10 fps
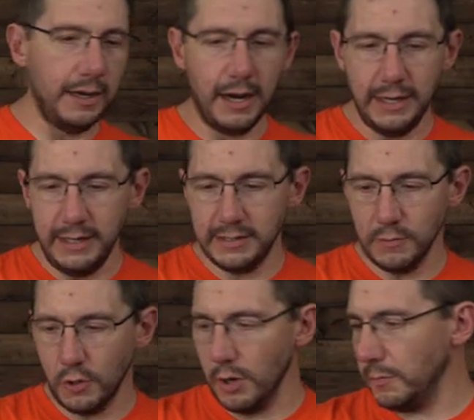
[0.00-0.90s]
I need
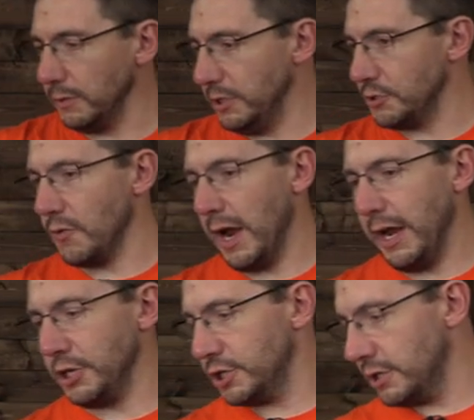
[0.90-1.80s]
some crumply
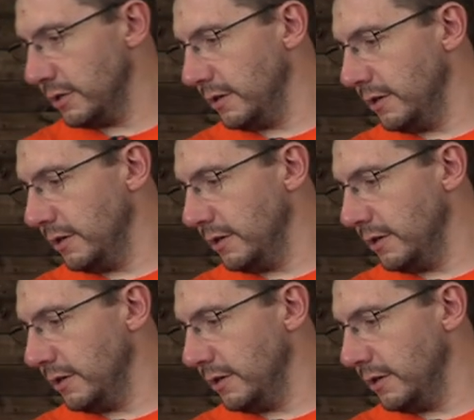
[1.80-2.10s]
trash.